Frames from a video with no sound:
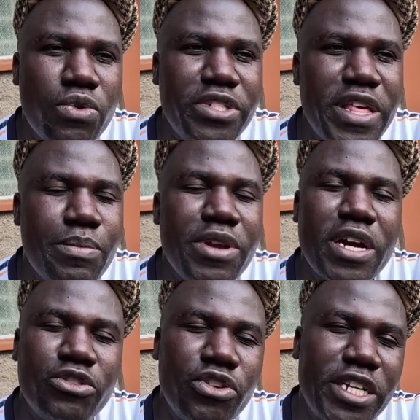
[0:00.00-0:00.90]
which they are
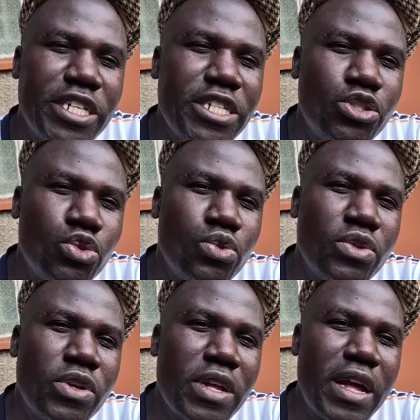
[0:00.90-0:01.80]
being attracted to,
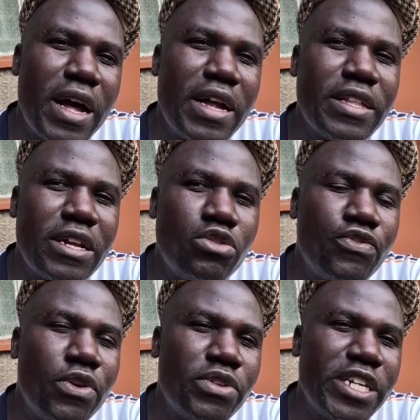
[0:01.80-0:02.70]
mm-hmm. and they're
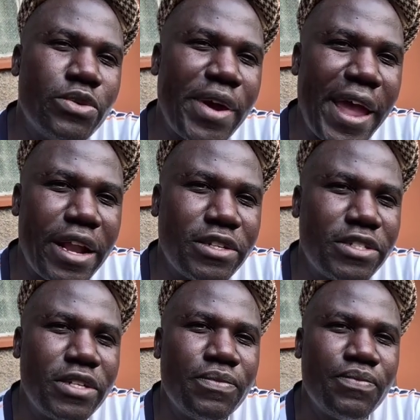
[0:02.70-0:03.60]
not found anywhere else.